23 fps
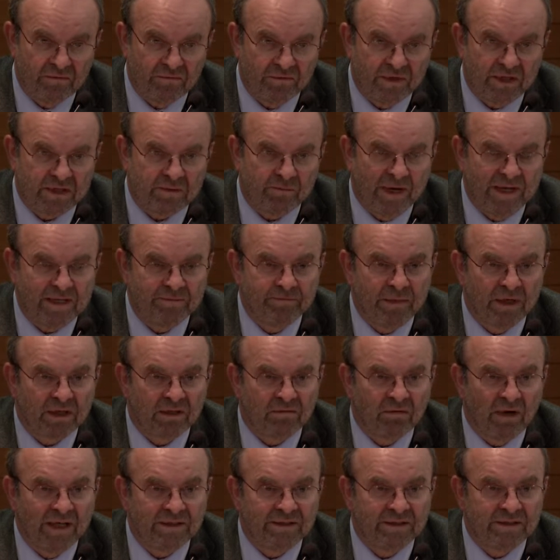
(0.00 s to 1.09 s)
Displacement
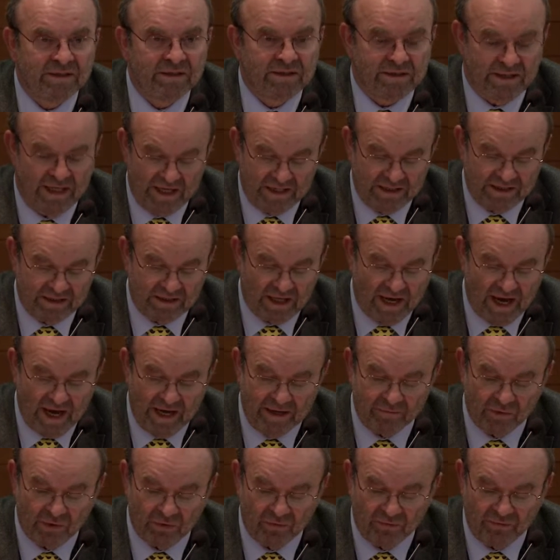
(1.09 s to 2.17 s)
crisis takes
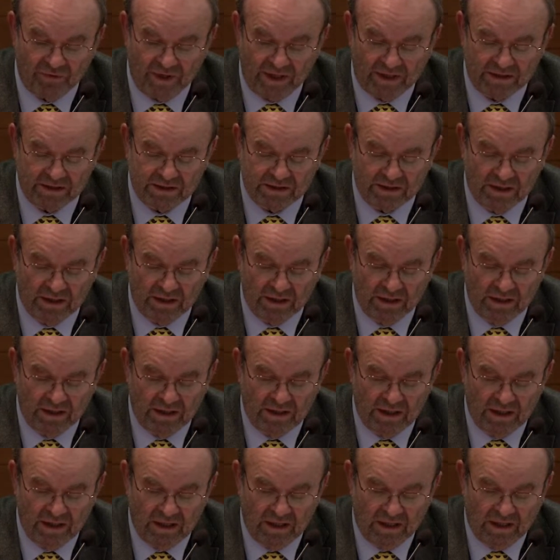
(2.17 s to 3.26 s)
time to fix,
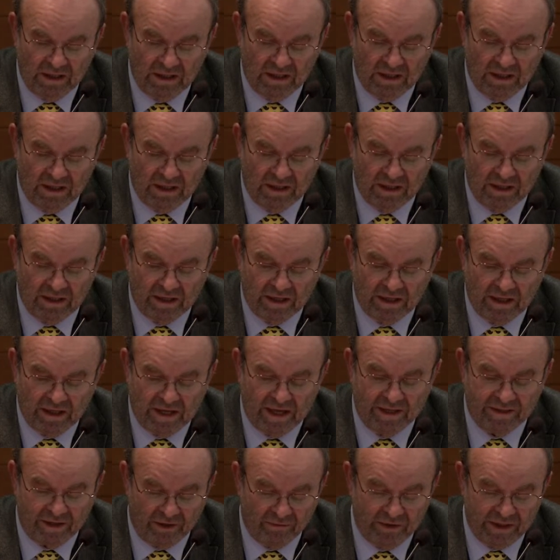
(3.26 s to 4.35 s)

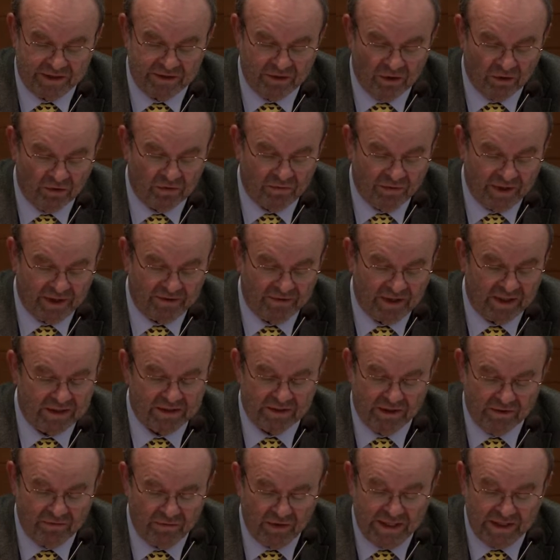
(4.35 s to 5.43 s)
and there is no quick
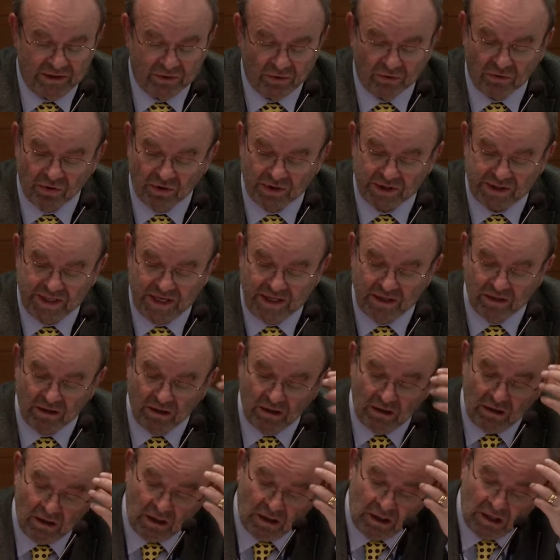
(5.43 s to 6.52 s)
fix. You need to
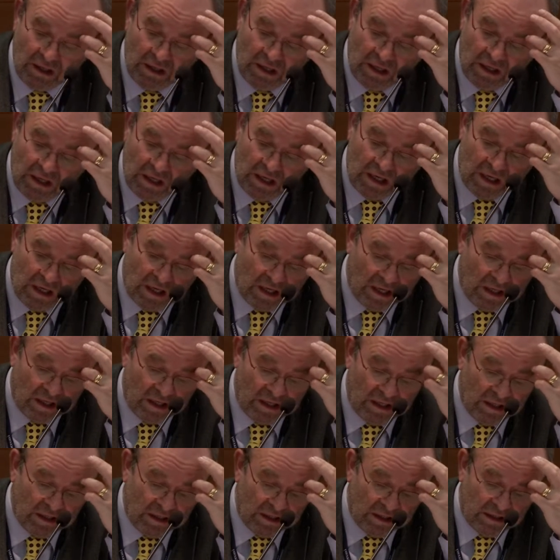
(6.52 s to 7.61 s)
consider
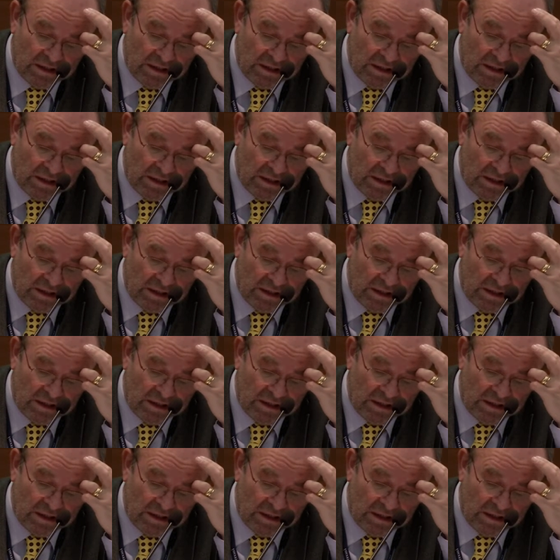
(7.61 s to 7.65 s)
the